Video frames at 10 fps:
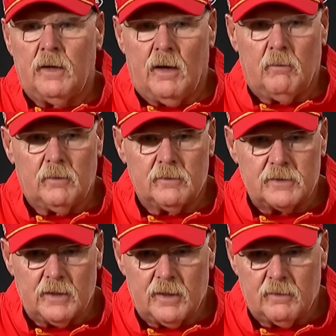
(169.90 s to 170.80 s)
I wouldn't
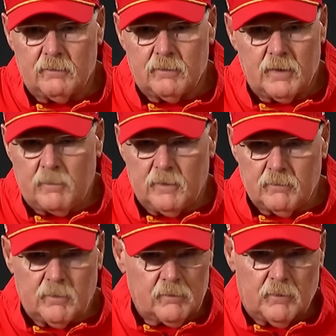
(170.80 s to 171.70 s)
say. I
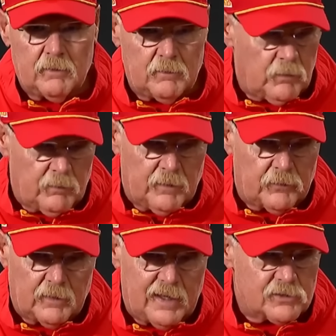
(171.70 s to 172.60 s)
mean, we, we went through
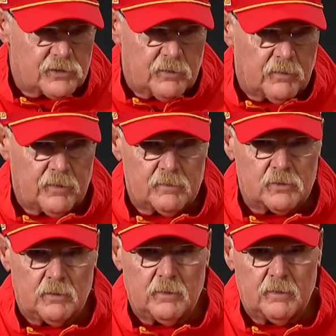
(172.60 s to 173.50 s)
last year with him,
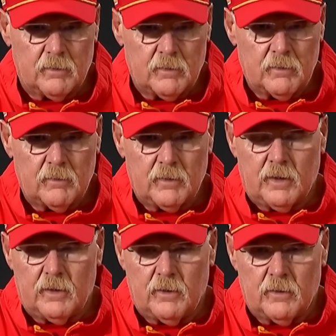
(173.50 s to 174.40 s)
so we we kind
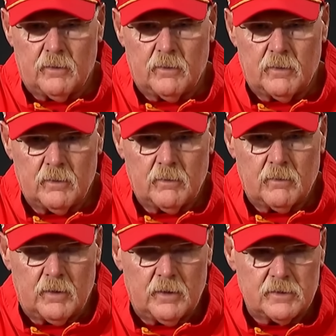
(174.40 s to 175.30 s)
of know what he is.